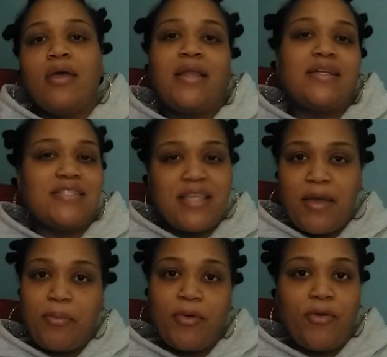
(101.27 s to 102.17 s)
And I just
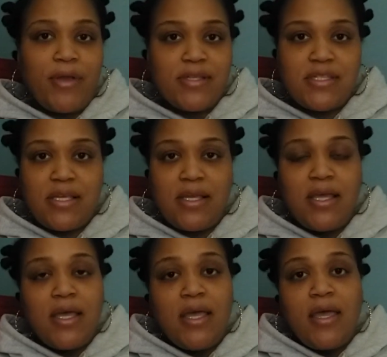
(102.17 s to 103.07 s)
kept progressing
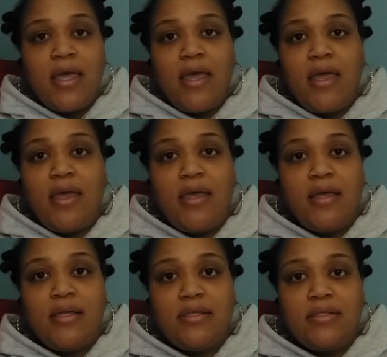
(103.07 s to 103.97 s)

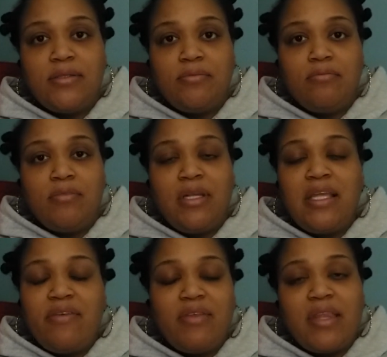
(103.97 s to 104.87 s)
and
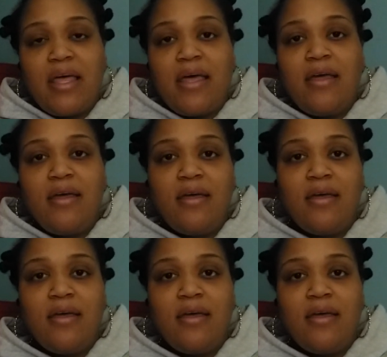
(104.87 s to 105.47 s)
believing that